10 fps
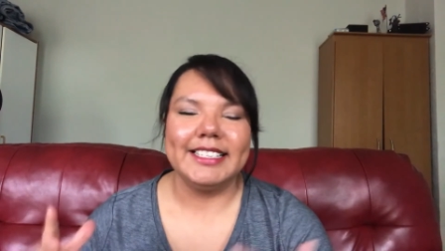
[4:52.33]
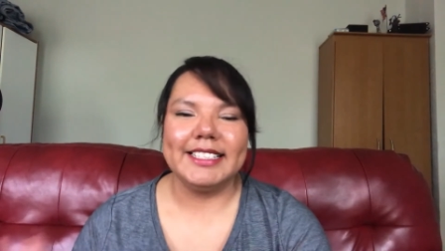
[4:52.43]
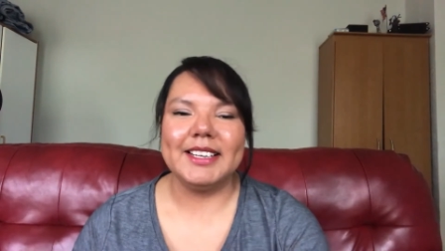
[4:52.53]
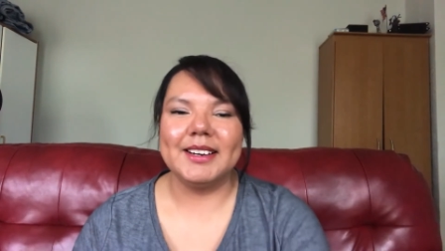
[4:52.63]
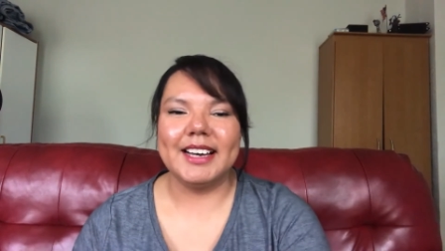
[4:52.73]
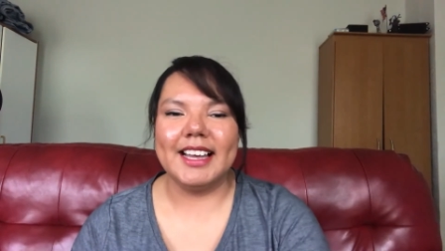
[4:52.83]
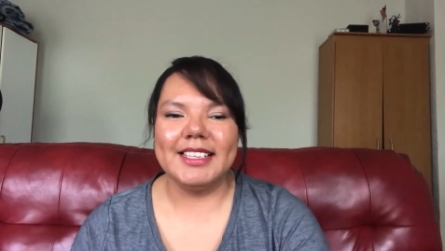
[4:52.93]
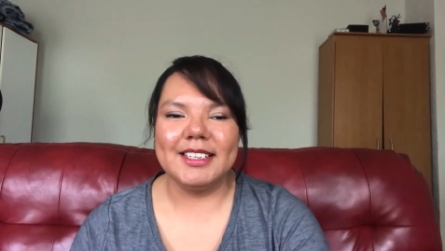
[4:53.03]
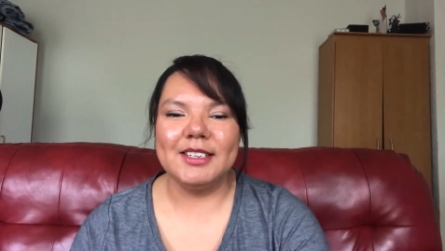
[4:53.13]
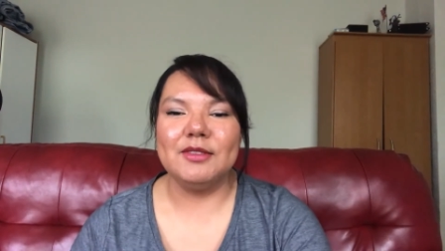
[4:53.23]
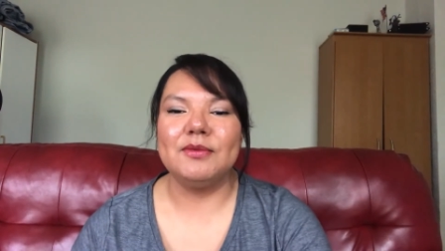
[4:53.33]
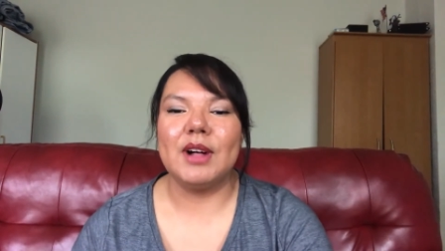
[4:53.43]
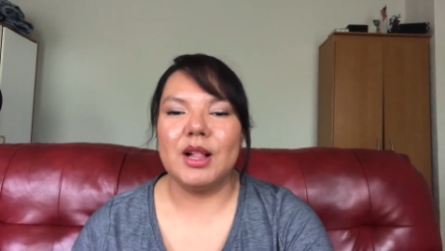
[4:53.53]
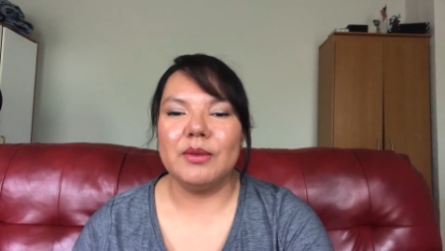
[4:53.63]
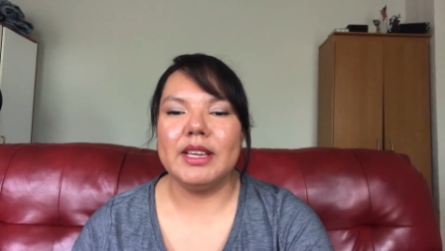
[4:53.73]
So I started
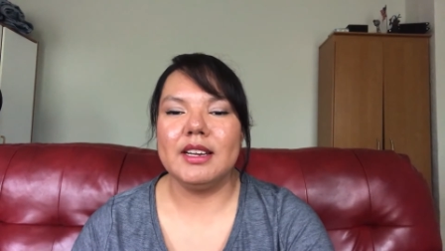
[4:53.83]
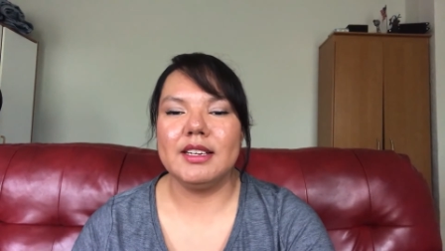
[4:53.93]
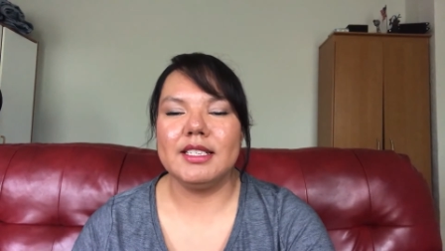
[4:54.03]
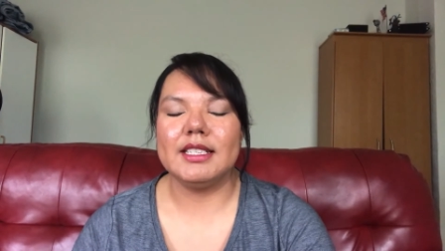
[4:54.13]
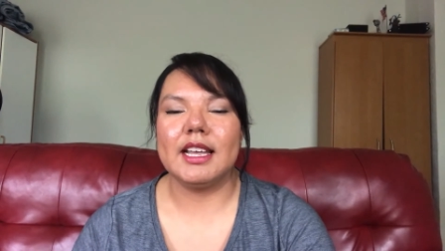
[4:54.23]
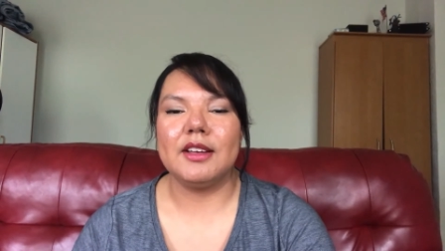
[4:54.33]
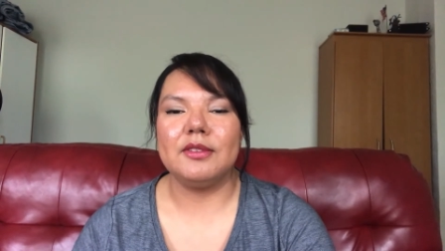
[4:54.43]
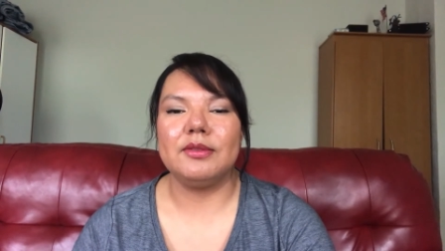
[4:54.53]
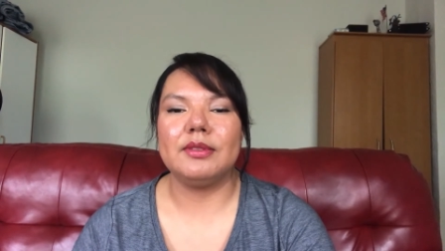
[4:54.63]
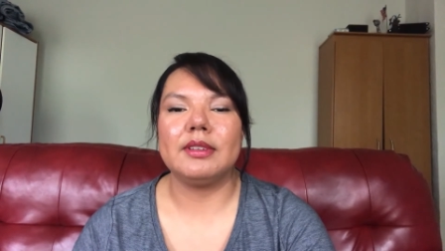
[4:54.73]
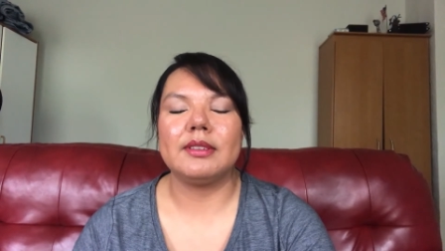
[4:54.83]
following her stuff